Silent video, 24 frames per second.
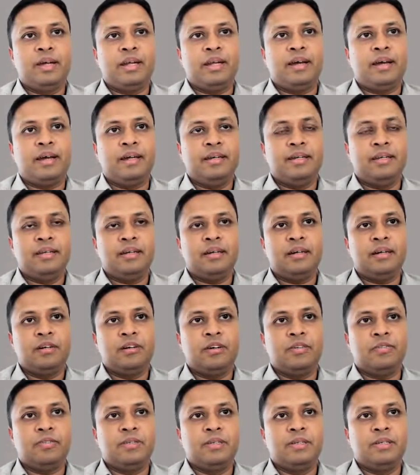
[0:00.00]
an idea
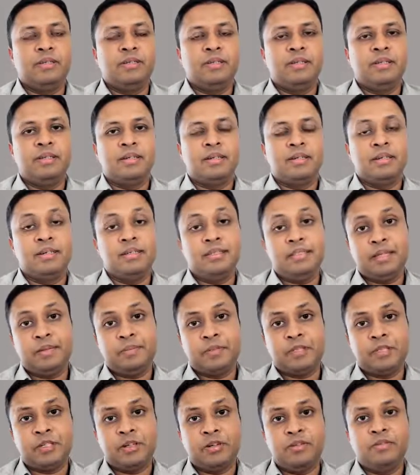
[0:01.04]
of the
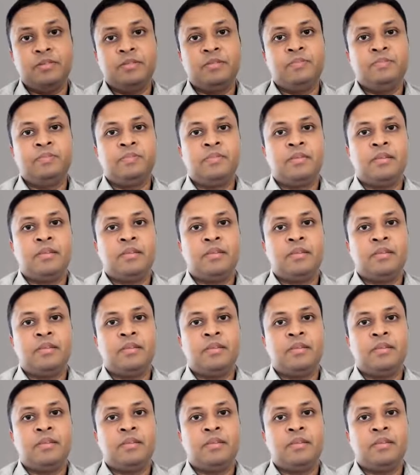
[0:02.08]
concepts of